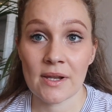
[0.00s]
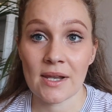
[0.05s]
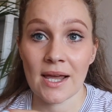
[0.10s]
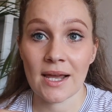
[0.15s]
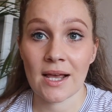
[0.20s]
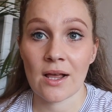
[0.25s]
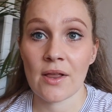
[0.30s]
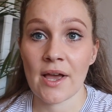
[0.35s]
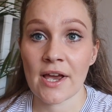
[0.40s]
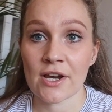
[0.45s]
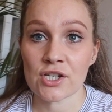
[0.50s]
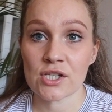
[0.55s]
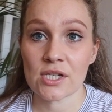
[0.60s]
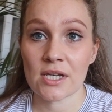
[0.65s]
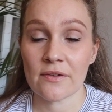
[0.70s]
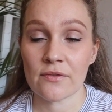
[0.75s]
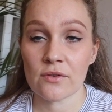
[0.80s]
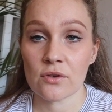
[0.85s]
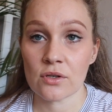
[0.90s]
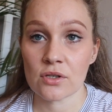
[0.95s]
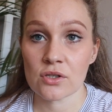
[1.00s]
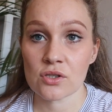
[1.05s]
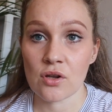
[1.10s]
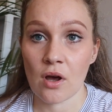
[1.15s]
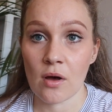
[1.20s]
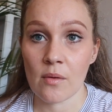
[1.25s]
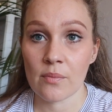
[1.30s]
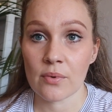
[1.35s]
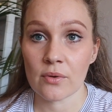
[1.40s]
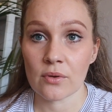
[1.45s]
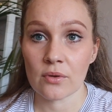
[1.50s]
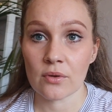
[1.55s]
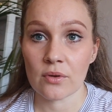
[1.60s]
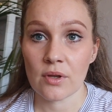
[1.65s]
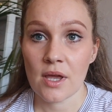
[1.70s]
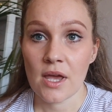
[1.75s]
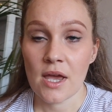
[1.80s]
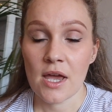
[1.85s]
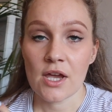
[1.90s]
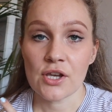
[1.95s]
Like I'll actually give you an example
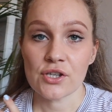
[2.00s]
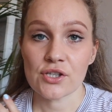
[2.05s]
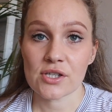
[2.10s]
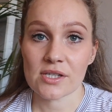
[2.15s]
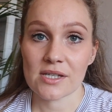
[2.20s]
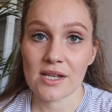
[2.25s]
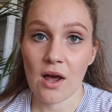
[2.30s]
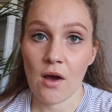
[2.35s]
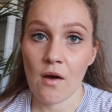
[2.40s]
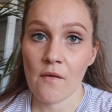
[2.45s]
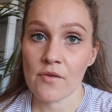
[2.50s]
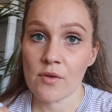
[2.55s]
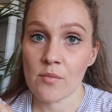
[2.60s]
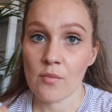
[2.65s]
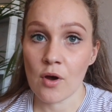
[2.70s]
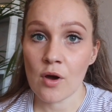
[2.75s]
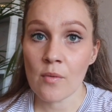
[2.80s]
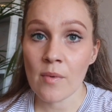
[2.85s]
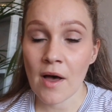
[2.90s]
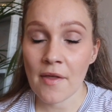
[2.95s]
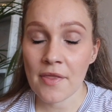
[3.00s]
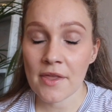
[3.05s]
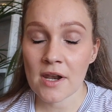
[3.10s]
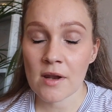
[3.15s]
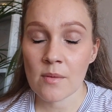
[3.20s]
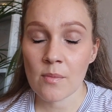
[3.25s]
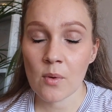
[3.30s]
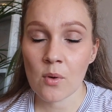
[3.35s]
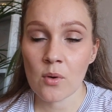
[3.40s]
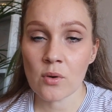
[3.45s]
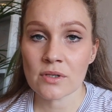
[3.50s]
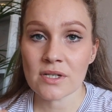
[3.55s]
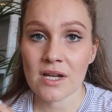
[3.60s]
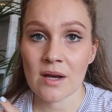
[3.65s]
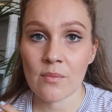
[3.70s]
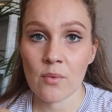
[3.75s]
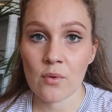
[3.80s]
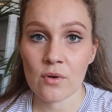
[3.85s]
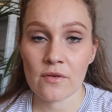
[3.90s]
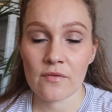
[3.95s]
just now of the mobile that I bought
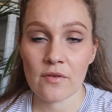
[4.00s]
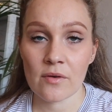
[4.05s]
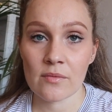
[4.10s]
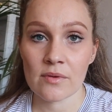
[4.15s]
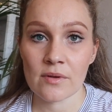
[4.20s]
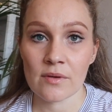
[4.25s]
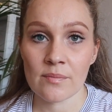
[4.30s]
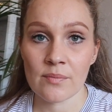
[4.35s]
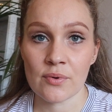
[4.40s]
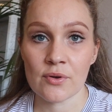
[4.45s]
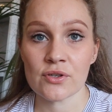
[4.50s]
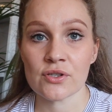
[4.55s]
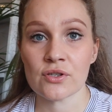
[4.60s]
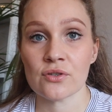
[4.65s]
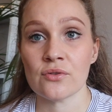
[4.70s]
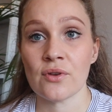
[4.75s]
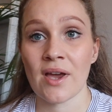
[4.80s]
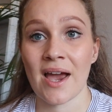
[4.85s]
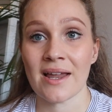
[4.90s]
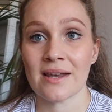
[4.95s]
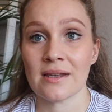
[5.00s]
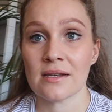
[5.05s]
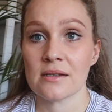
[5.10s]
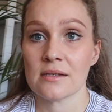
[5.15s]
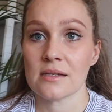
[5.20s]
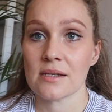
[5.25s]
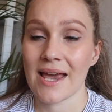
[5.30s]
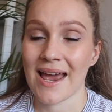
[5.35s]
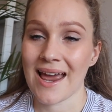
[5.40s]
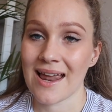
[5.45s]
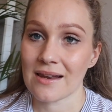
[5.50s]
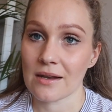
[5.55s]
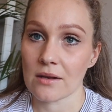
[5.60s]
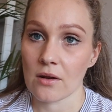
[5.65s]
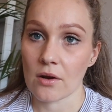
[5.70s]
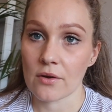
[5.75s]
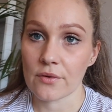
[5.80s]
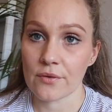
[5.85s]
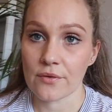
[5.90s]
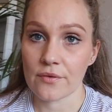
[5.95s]
it from a person who hadn't had a
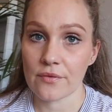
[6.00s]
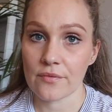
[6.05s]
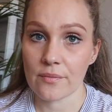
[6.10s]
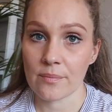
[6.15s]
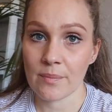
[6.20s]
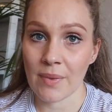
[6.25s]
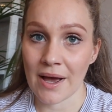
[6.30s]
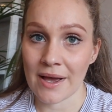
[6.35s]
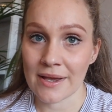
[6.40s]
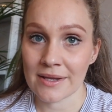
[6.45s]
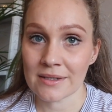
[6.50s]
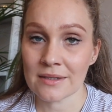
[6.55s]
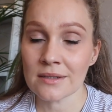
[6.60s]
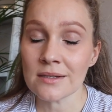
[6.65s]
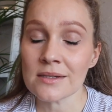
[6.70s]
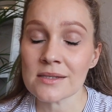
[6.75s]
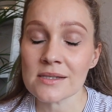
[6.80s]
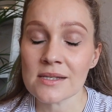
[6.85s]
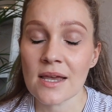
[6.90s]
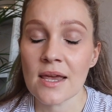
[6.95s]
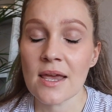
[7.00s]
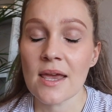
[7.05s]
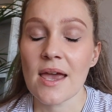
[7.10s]
lot of buyers,